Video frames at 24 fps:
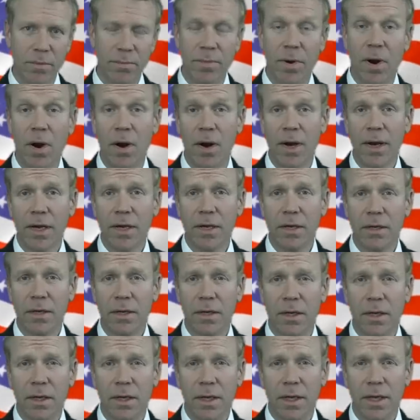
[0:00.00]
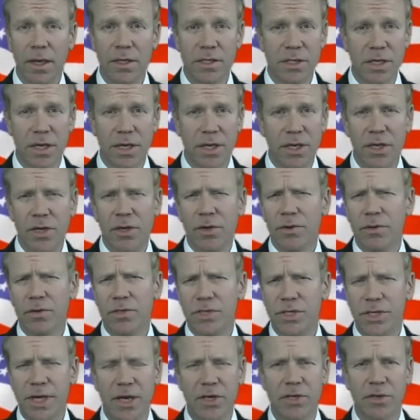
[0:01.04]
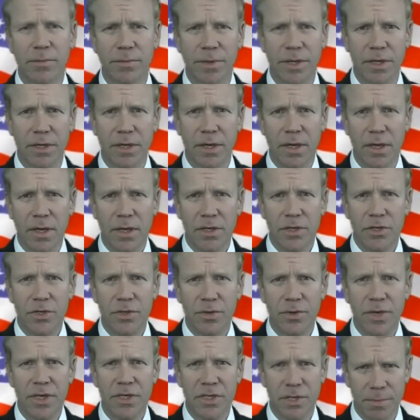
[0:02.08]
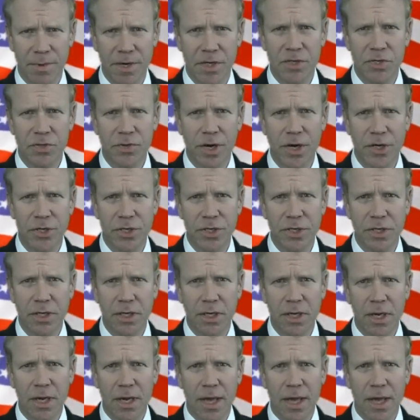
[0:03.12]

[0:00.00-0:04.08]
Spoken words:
Mubarak is a huge detriment to his administration.